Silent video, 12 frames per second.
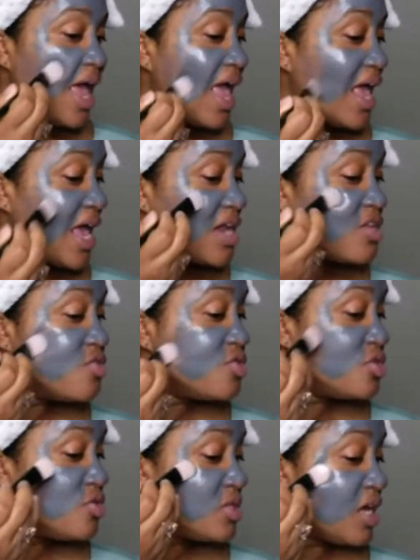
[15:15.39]
and you
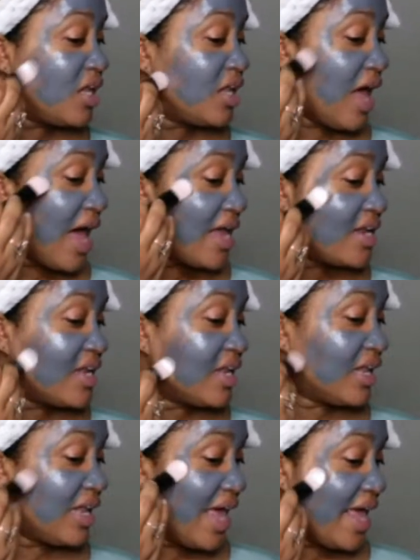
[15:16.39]
use a lot
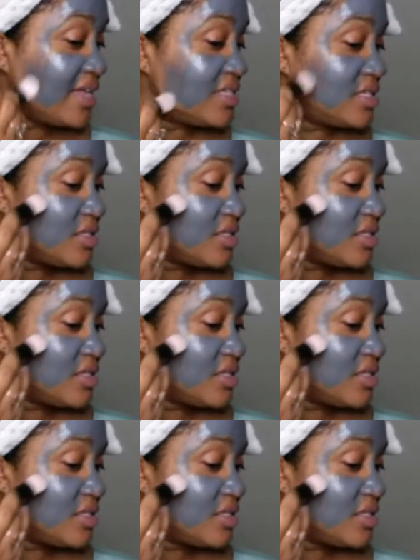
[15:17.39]
less,